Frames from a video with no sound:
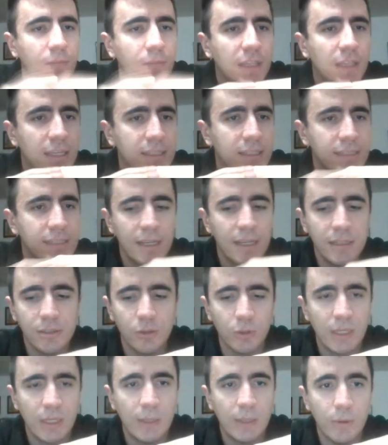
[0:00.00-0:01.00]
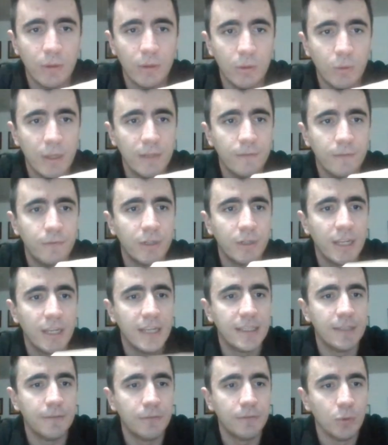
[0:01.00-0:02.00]
king side, so he went for
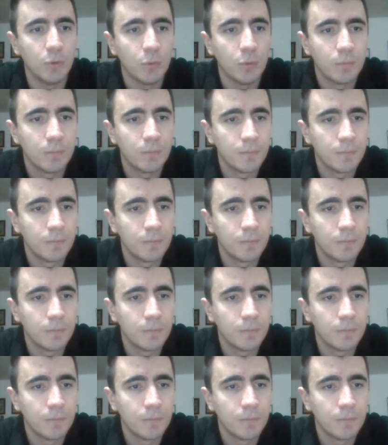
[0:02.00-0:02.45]
knight f2.